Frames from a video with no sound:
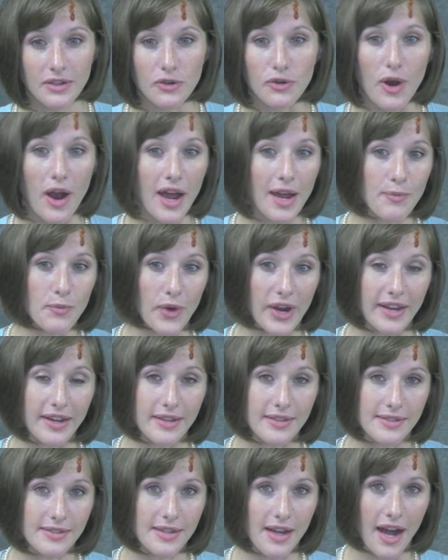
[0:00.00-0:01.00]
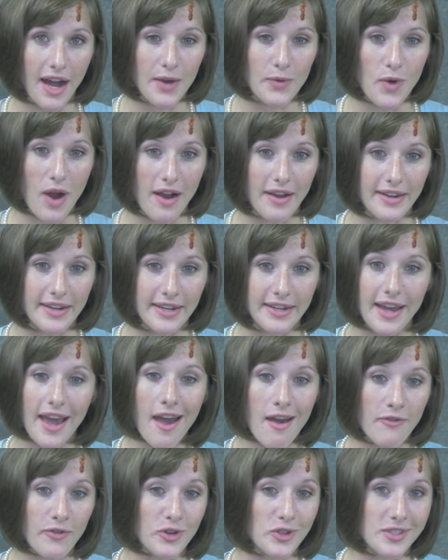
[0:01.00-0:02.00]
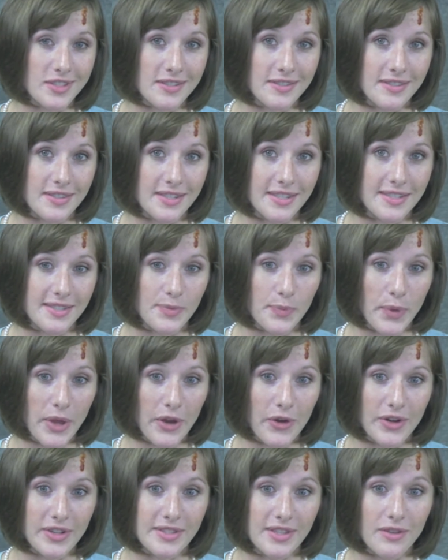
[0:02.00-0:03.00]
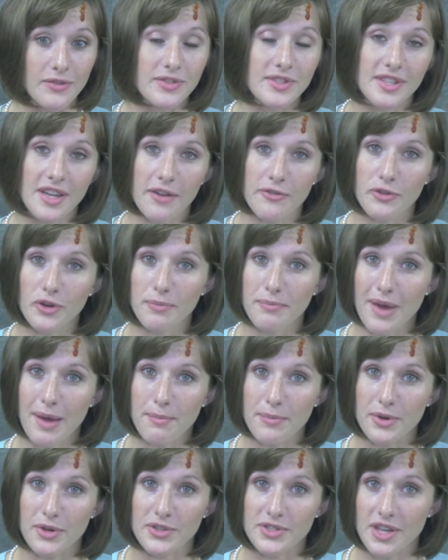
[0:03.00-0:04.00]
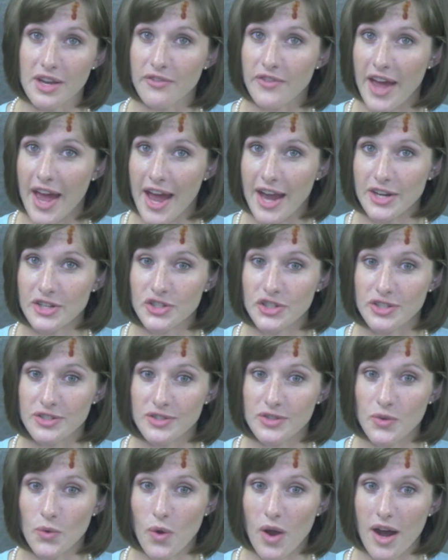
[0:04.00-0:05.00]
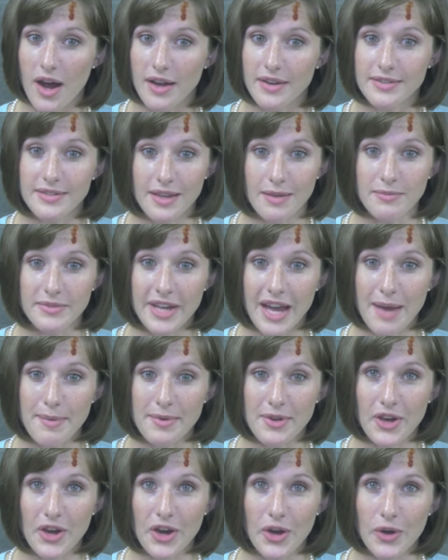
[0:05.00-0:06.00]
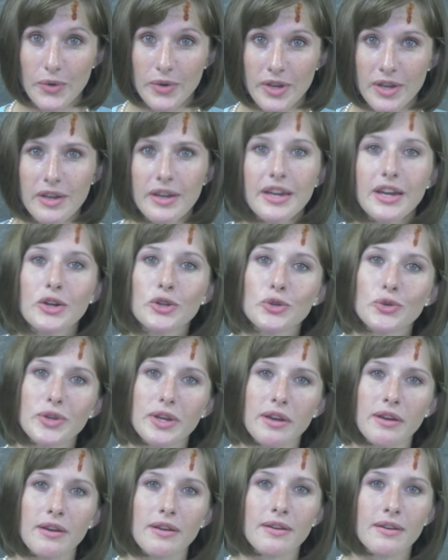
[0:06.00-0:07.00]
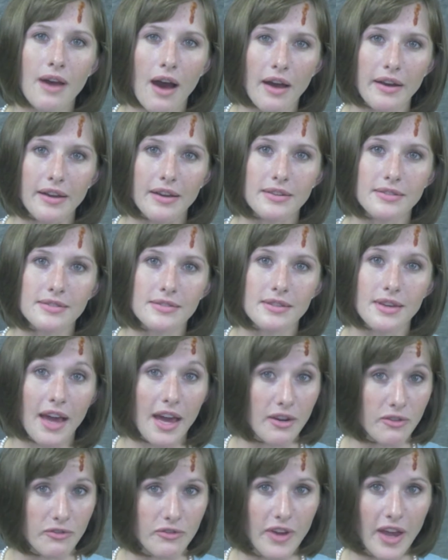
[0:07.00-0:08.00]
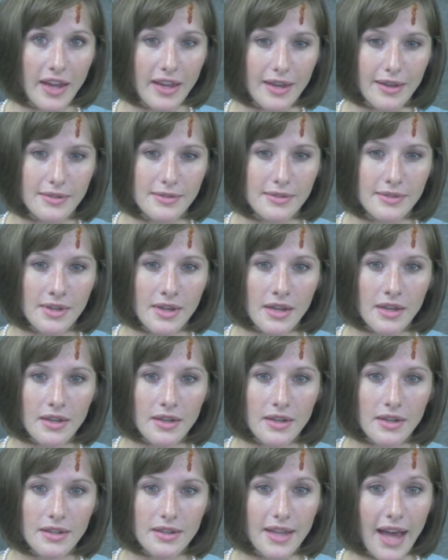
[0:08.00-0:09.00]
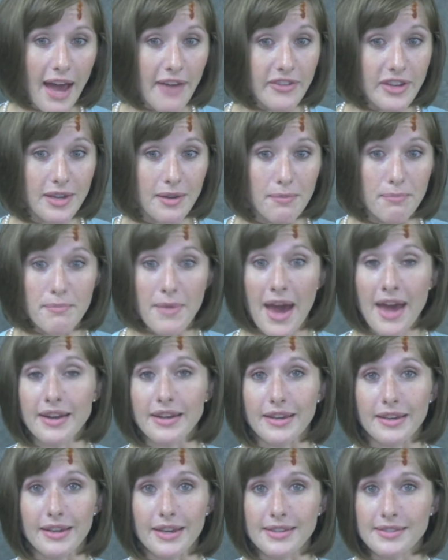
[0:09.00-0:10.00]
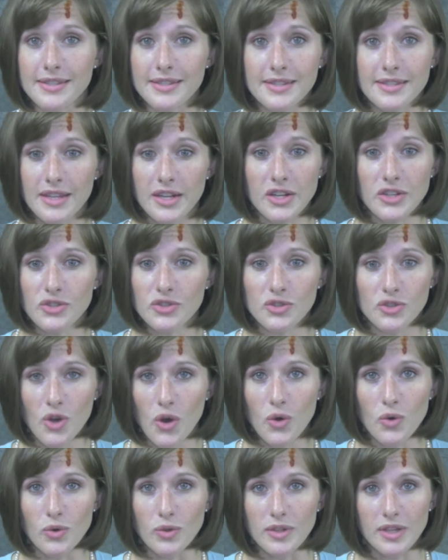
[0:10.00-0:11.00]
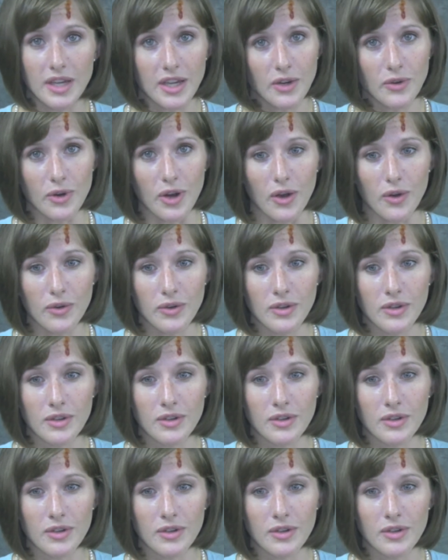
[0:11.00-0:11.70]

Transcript: crime rate has skyrocketed ever since the disappearance of several members of Action Squad some time ago, including Nautix and Vegas, having Manic as the city's sole hero,